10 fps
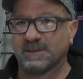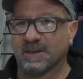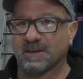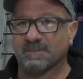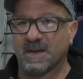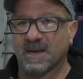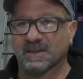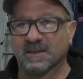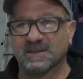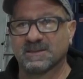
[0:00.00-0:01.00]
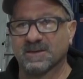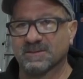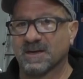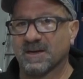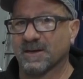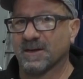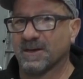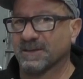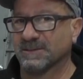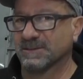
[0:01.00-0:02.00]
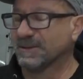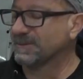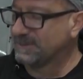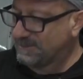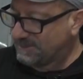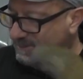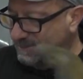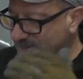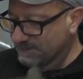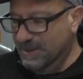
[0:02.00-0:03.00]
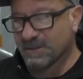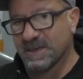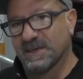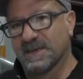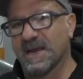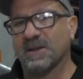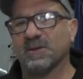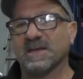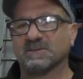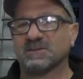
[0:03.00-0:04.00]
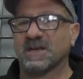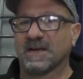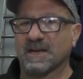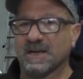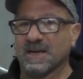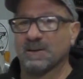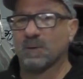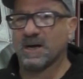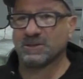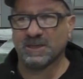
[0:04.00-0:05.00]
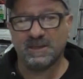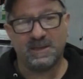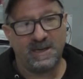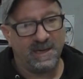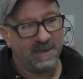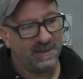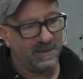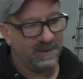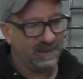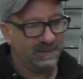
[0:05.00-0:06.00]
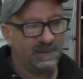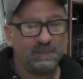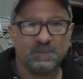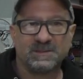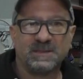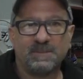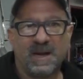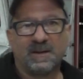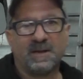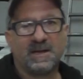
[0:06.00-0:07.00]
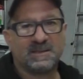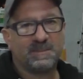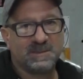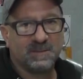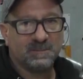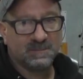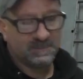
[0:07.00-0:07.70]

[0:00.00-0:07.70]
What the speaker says: Oh man, the list goes on and on. So go eat. Again, thanks for checking in and watching, and we'll see you back on the next episode.